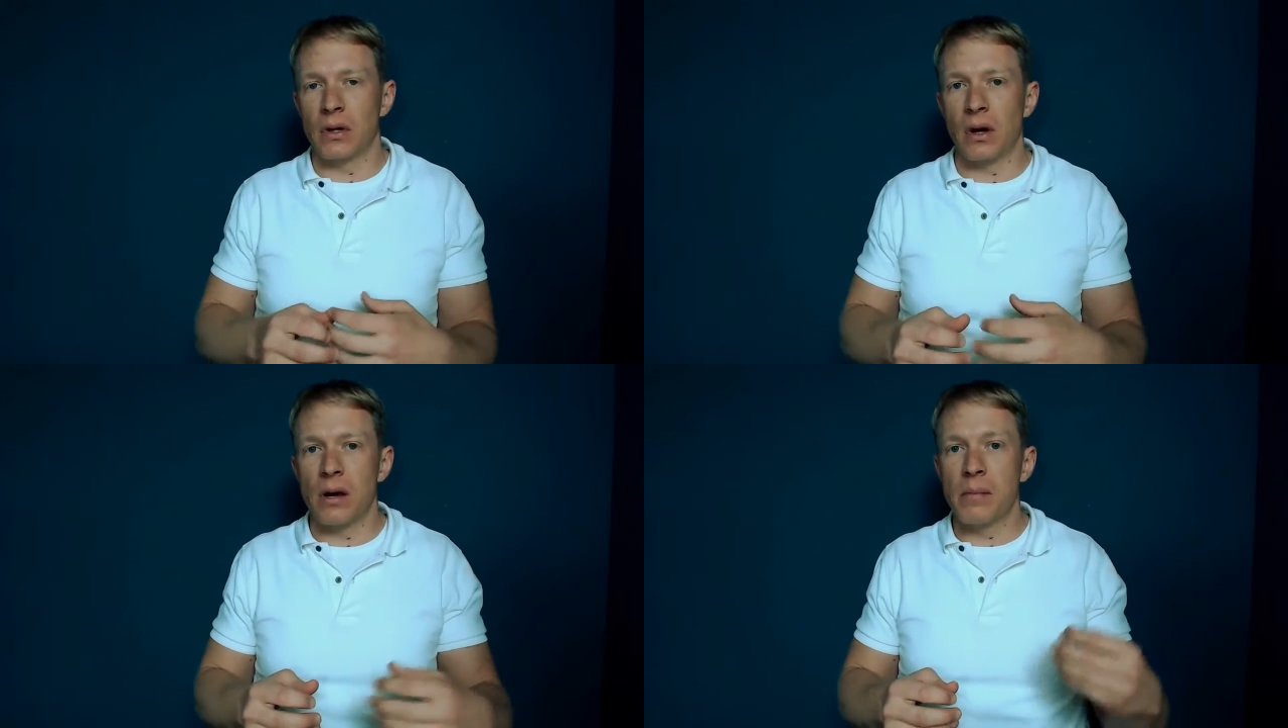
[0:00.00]

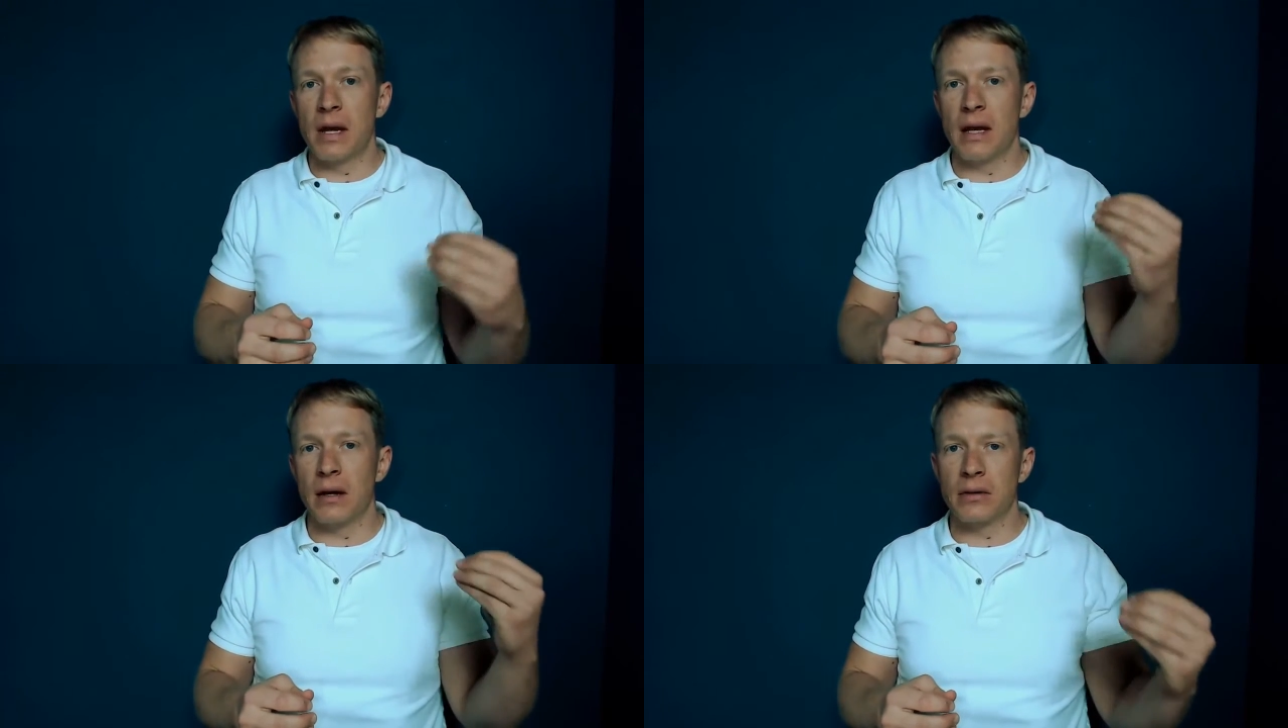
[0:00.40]
There are
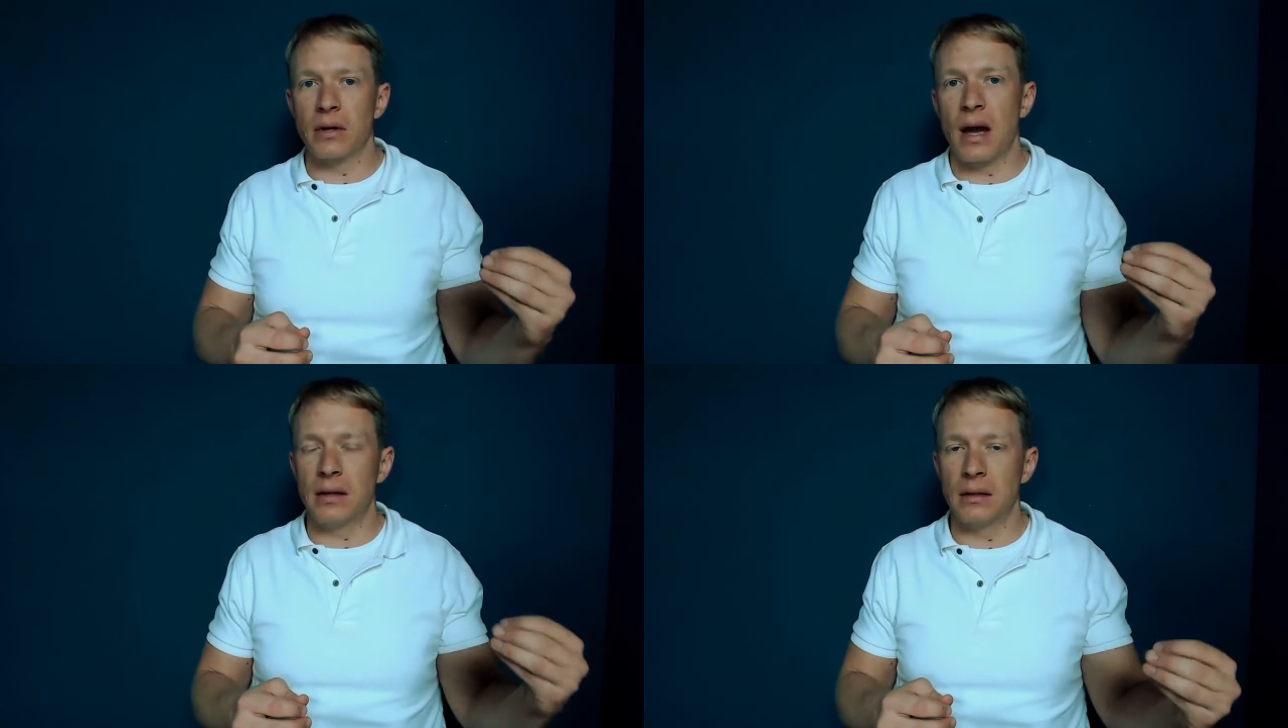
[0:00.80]
many
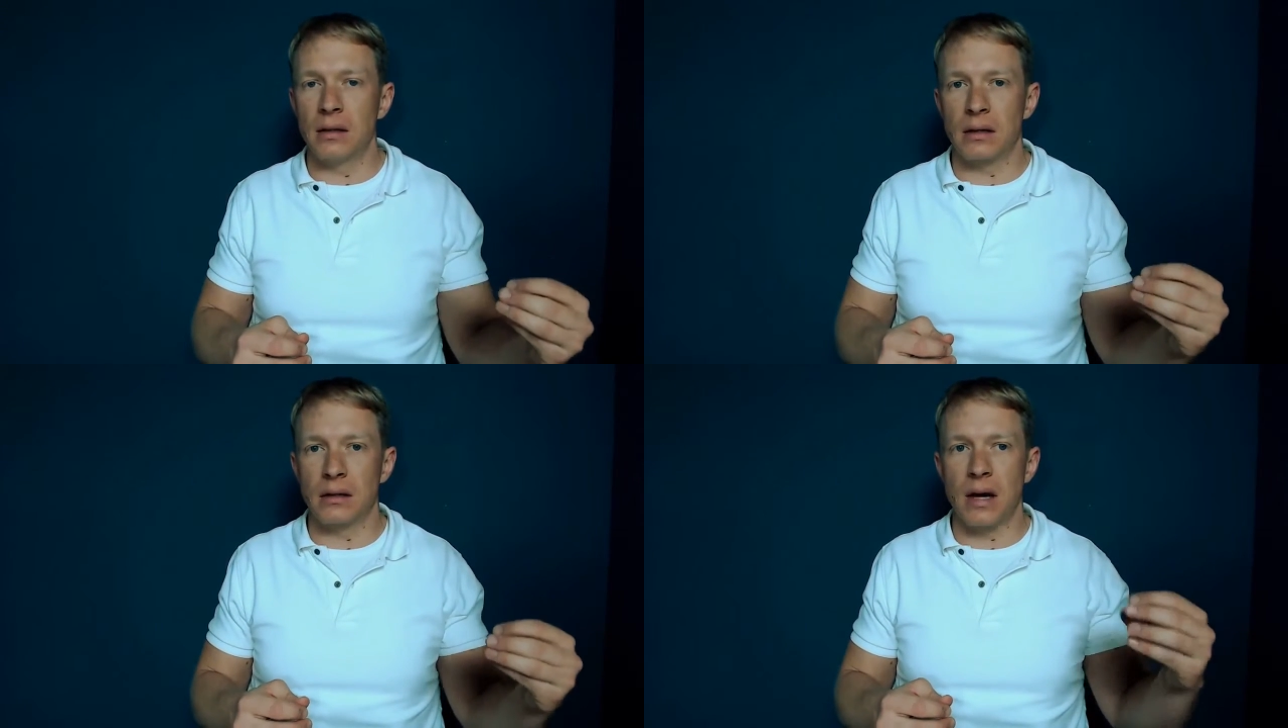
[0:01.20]
other uh,
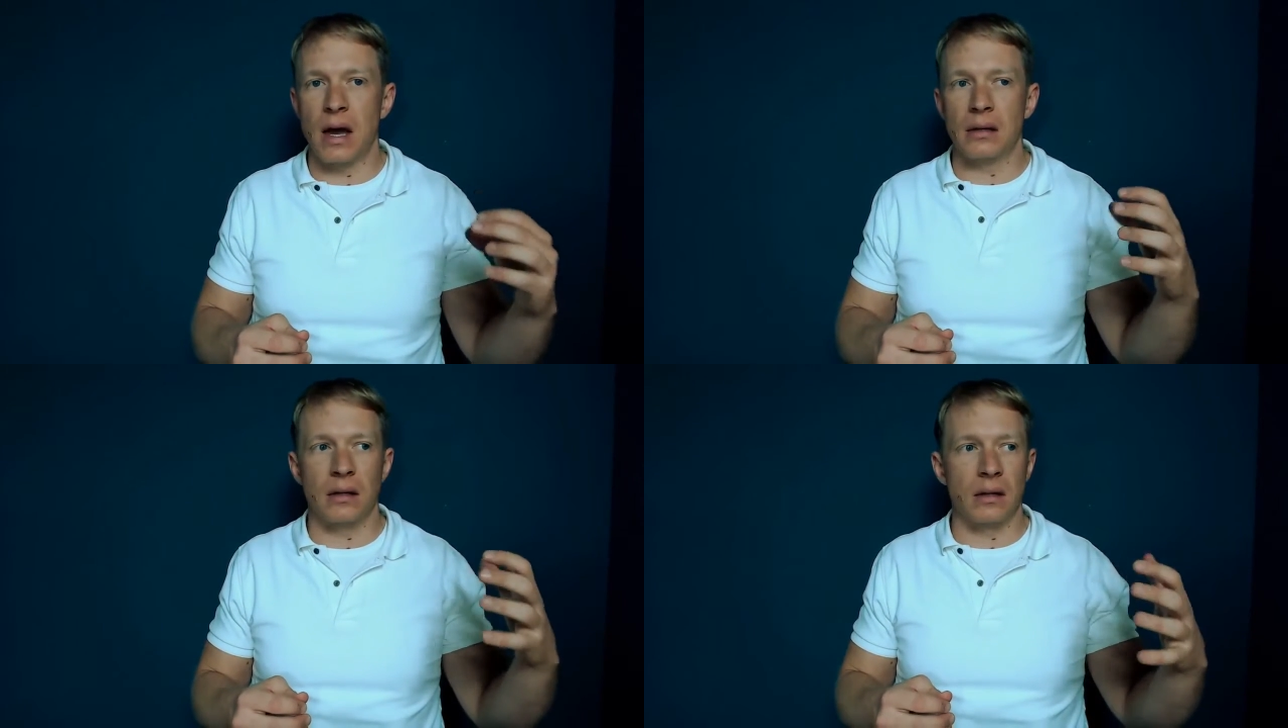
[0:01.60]
uh,